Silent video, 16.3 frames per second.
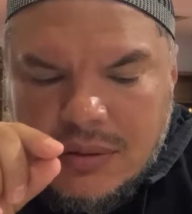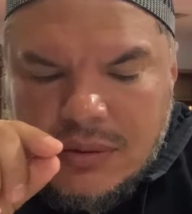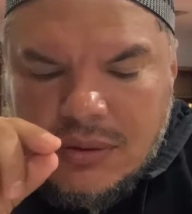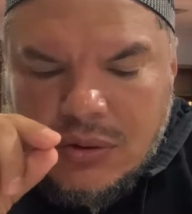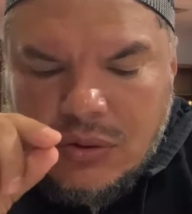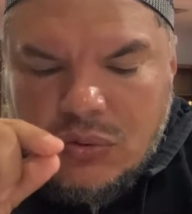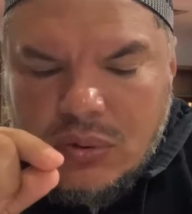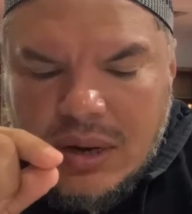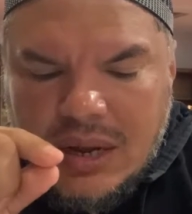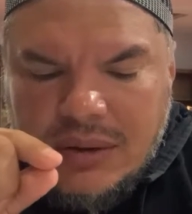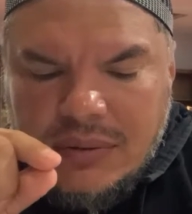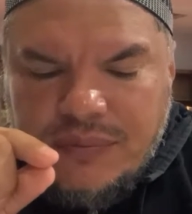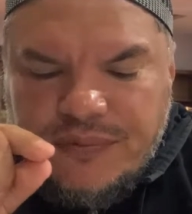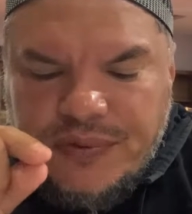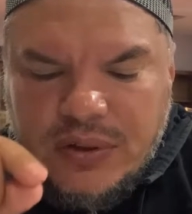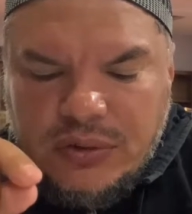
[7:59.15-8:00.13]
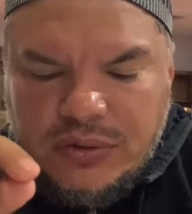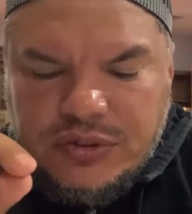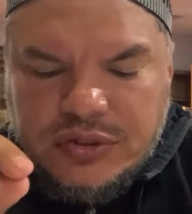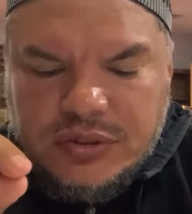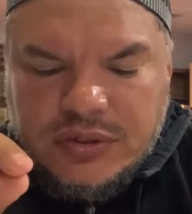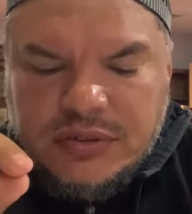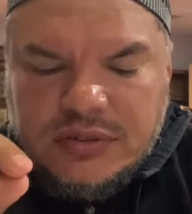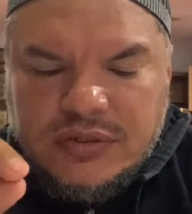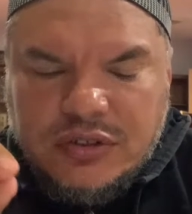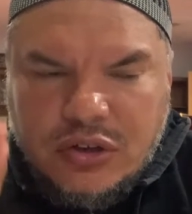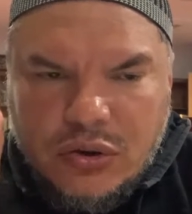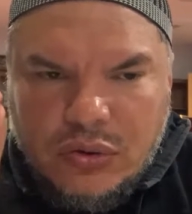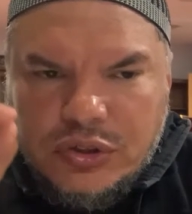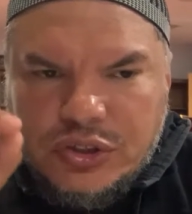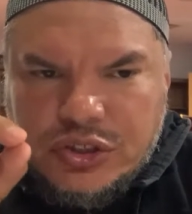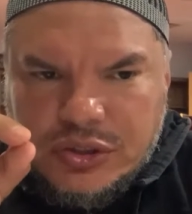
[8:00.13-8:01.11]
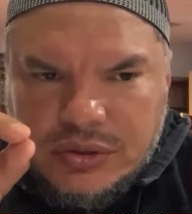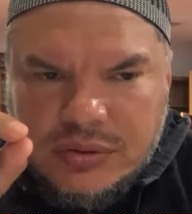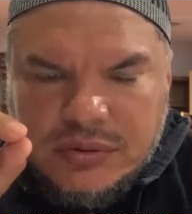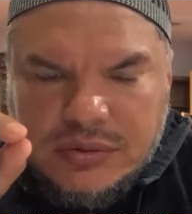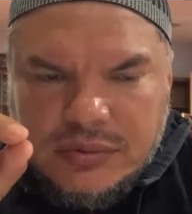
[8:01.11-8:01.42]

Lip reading: The Quran filters culture,